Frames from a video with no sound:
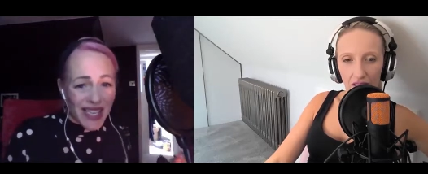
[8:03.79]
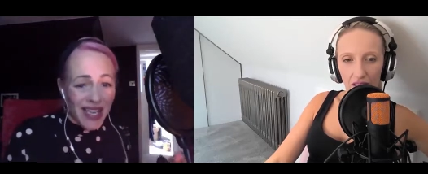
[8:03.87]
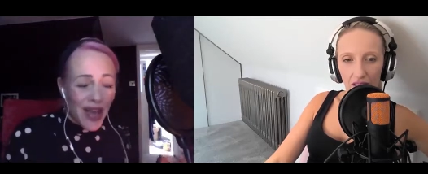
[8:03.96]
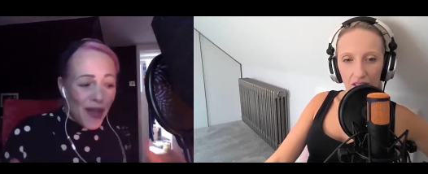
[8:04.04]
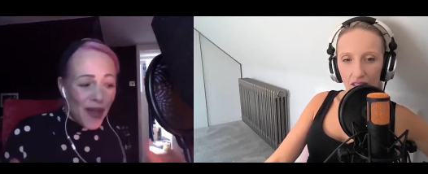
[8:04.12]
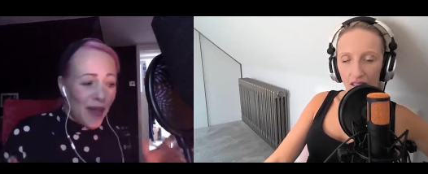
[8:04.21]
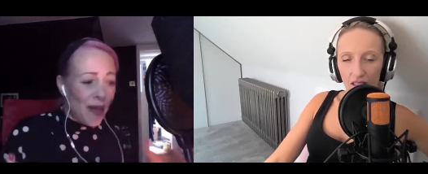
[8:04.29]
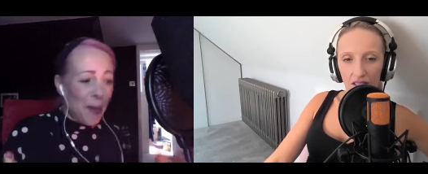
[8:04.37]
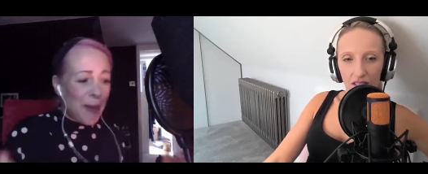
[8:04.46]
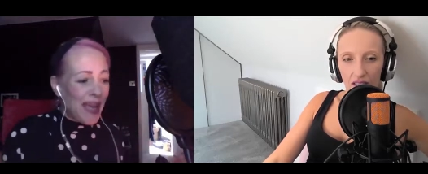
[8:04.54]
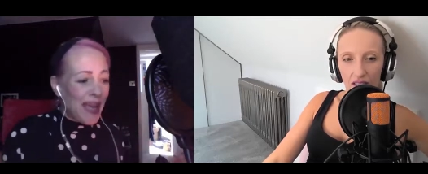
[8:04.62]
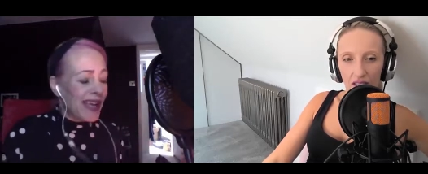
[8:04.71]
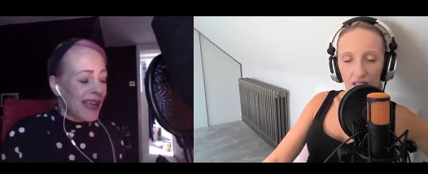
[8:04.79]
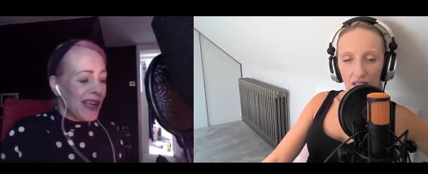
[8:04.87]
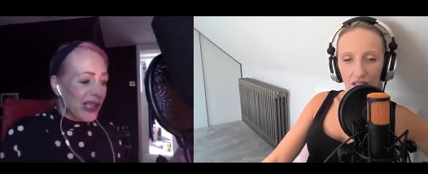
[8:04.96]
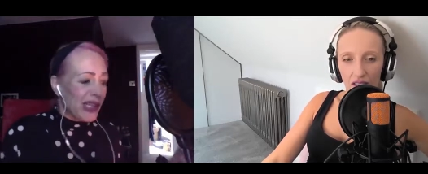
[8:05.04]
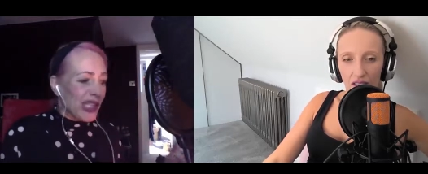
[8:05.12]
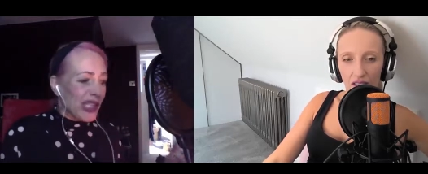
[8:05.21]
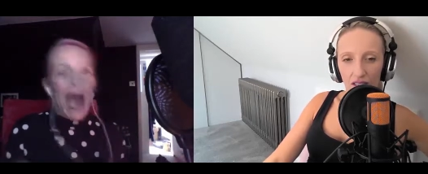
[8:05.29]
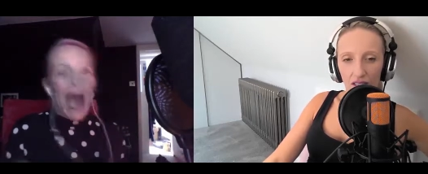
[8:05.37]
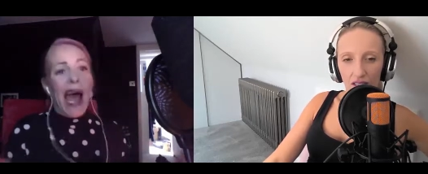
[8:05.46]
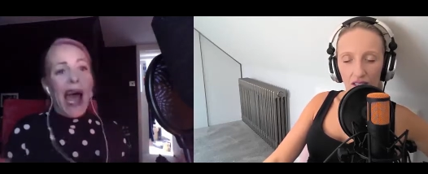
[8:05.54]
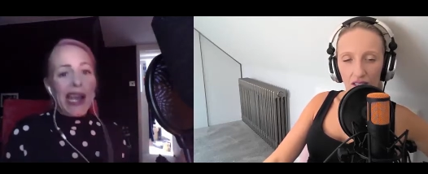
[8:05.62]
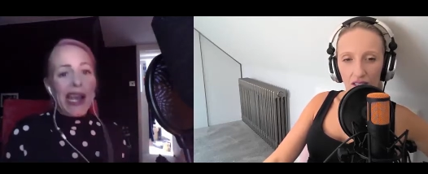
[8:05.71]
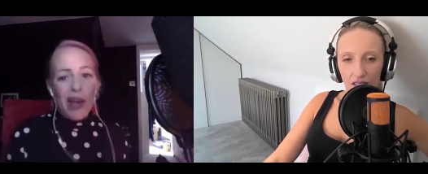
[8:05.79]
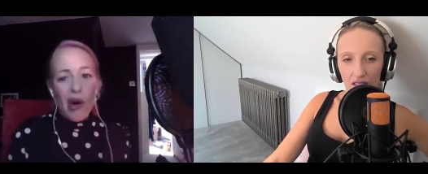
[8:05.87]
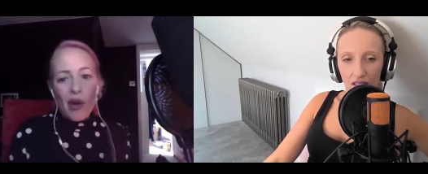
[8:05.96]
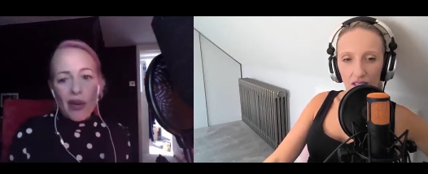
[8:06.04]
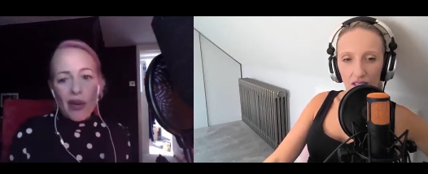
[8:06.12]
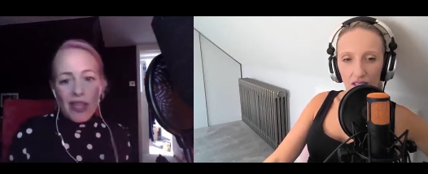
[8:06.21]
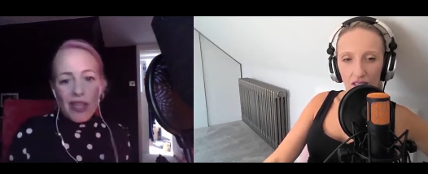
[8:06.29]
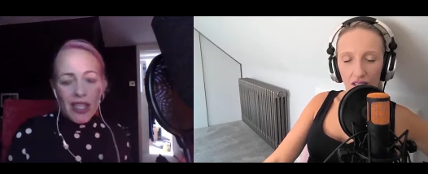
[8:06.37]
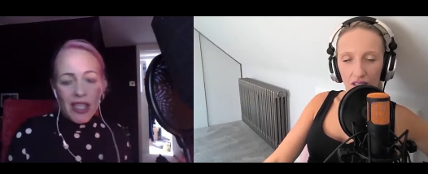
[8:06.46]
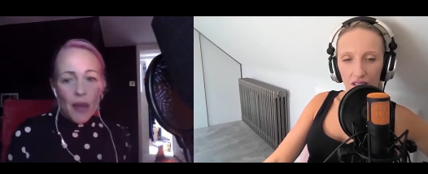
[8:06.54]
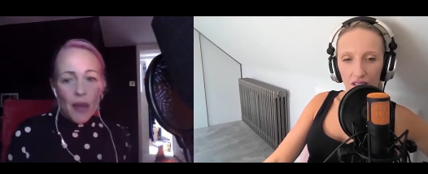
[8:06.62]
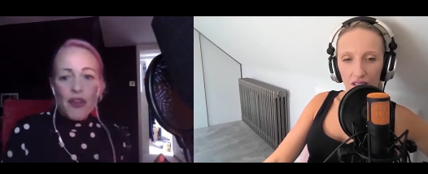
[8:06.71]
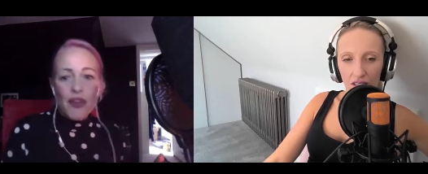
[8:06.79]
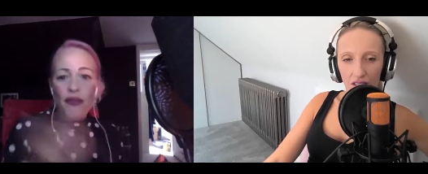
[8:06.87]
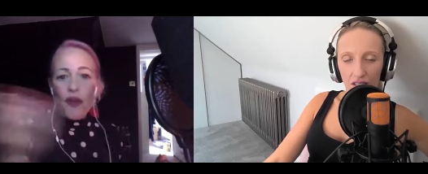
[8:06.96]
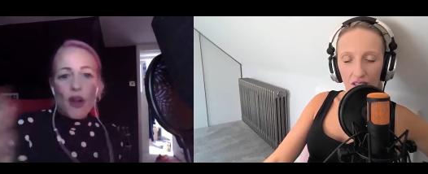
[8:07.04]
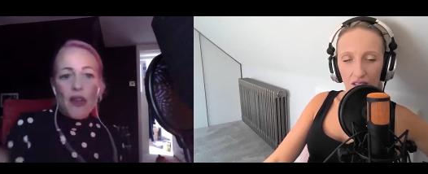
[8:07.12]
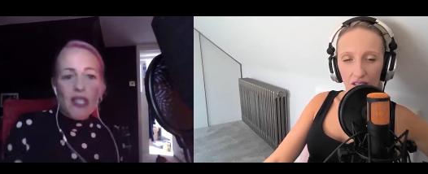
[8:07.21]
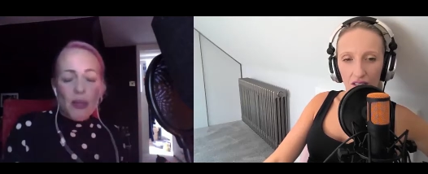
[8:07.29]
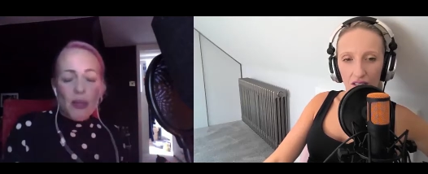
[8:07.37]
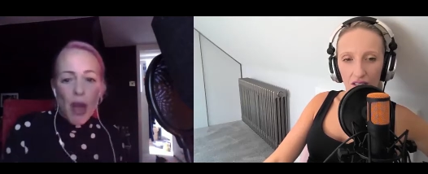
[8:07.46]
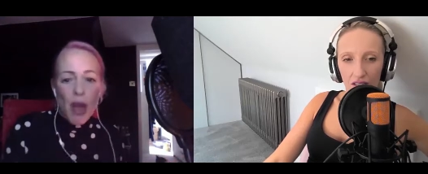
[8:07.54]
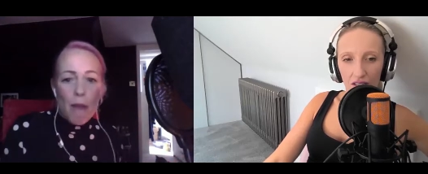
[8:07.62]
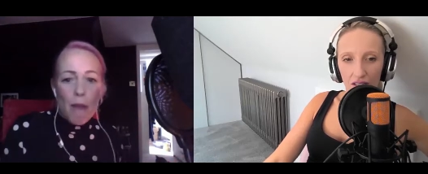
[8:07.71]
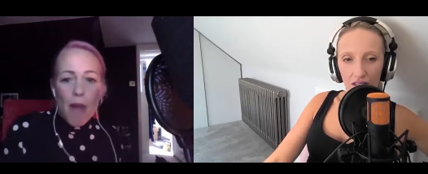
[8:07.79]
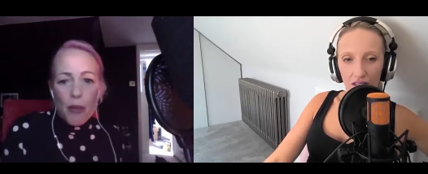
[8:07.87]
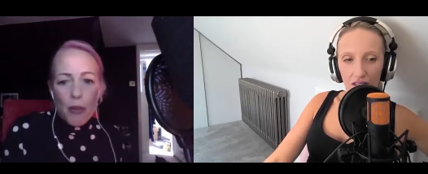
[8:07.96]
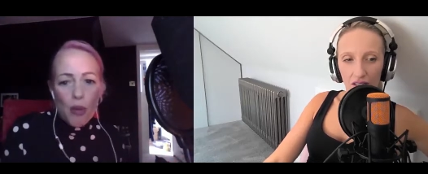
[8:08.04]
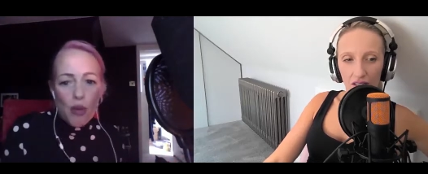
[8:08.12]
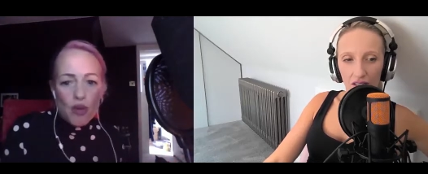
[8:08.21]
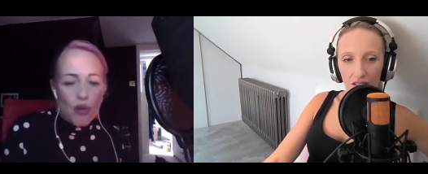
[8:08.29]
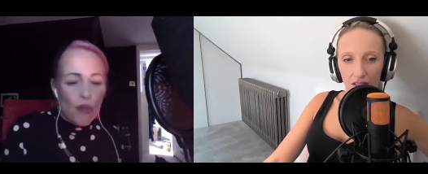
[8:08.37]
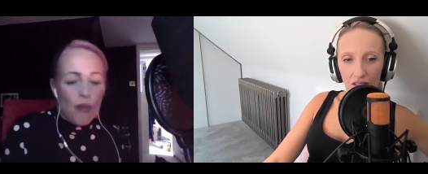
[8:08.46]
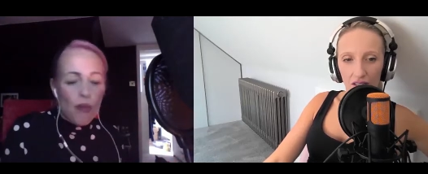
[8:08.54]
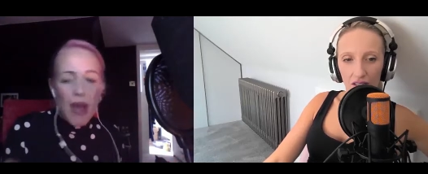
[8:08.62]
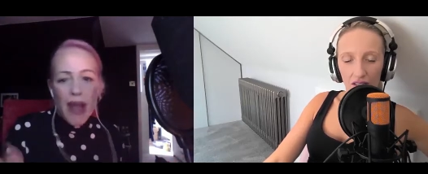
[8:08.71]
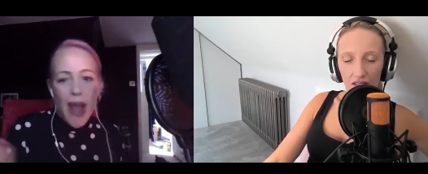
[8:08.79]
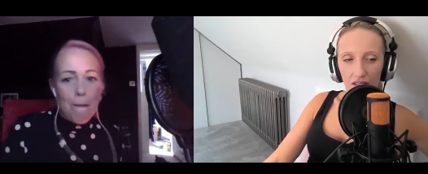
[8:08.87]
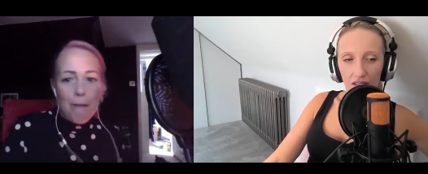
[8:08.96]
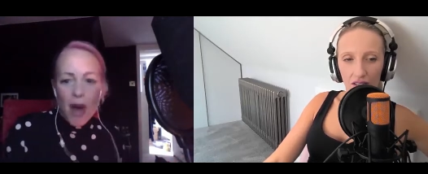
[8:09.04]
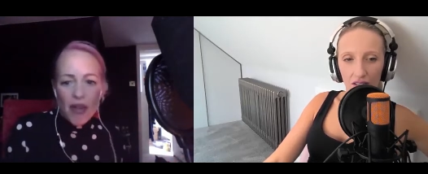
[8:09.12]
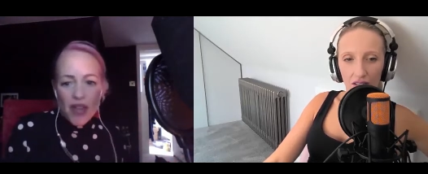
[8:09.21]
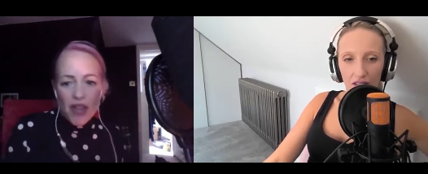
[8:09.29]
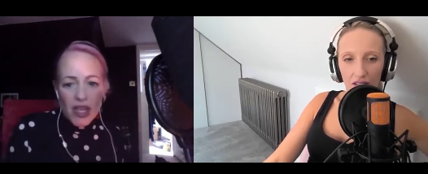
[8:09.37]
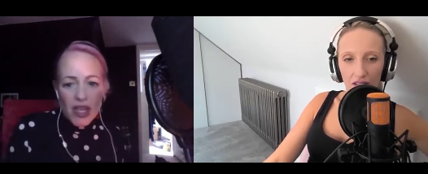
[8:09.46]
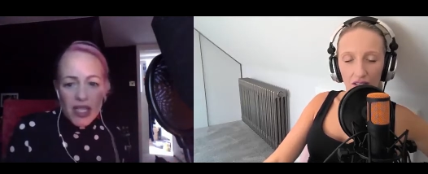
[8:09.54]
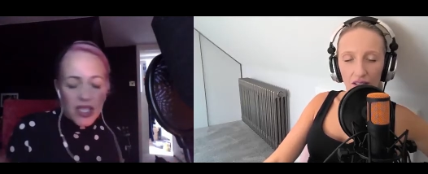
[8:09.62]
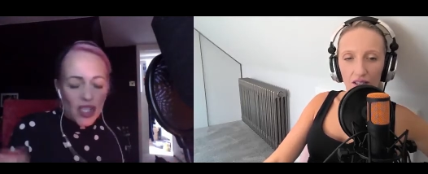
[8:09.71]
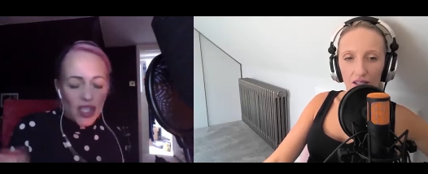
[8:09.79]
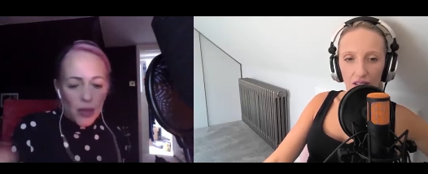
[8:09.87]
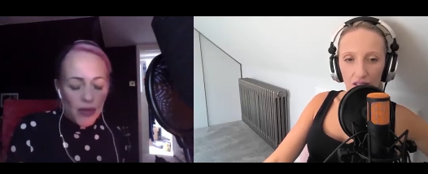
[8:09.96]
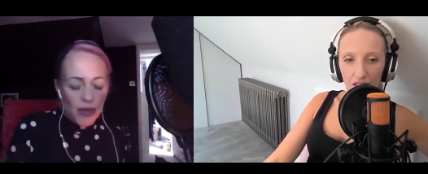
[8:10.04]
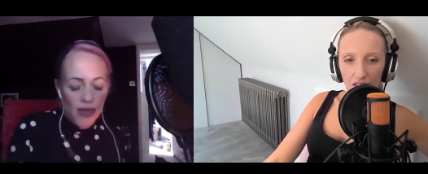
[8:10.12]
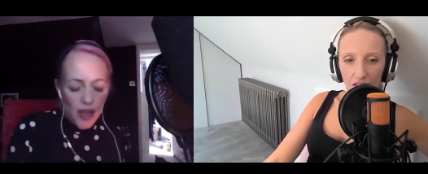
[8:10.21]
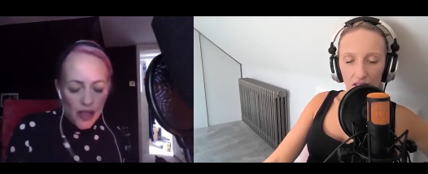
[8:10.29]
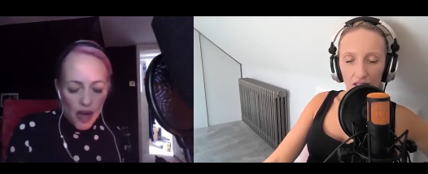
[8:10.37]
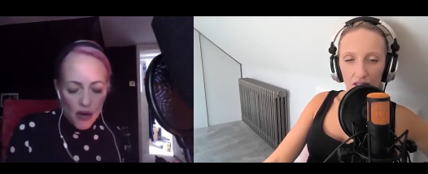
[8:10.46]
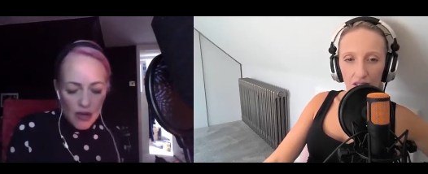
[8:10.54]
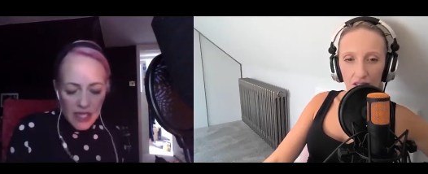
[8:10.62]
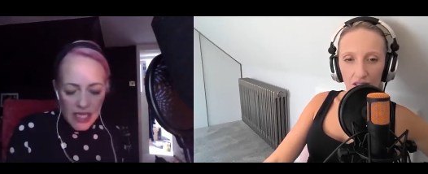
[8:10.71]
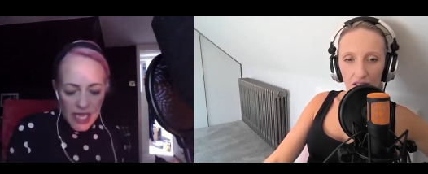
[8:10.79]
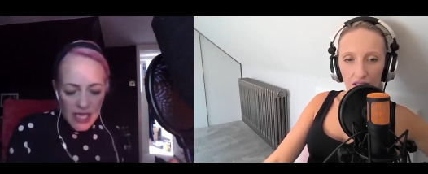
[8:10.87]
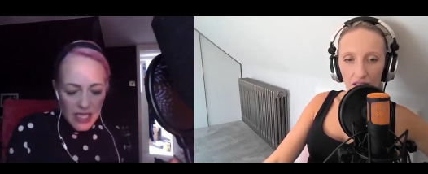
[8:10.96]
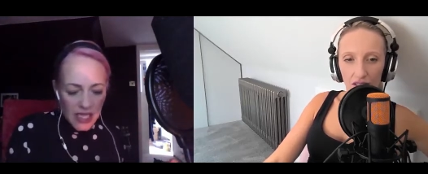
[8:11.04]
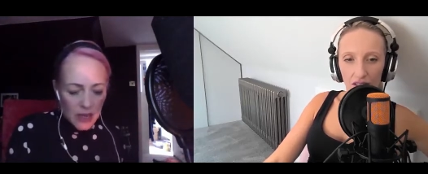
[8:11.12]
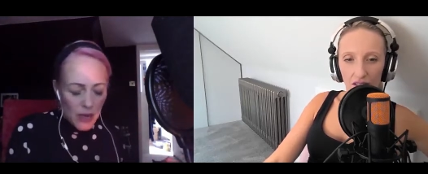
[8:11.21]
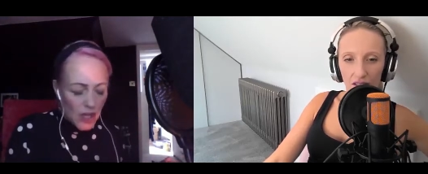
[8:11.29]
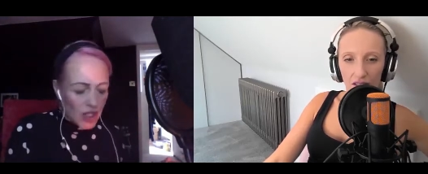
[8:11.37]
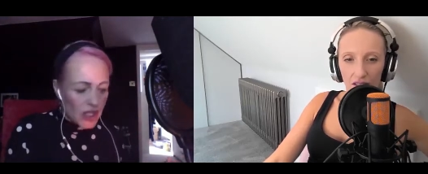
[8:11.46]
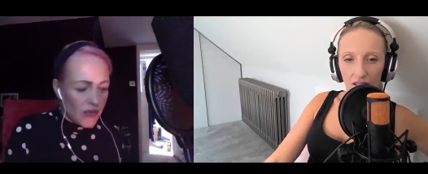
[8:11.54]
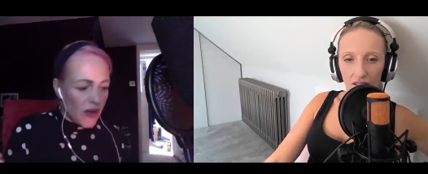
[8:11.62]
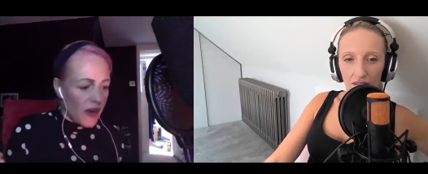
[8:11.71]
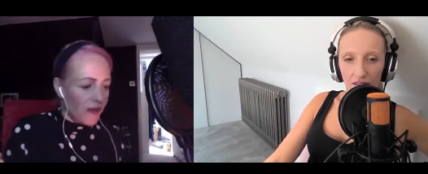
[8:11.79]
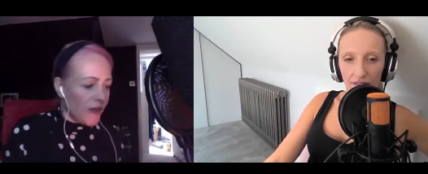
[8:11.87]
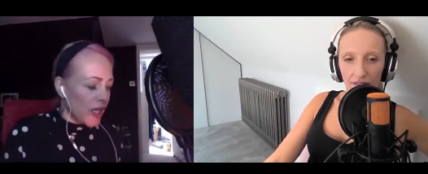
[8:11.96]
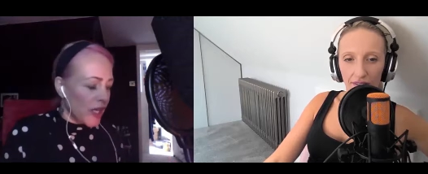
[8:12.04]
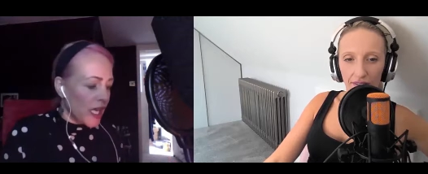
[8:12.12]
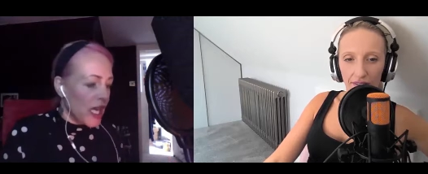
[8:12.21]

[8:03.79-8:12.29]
Speaker 1: That the big gag on you know if you follow someone like menopausal mayhem mothers we've had her on as a guest as well and she's very funny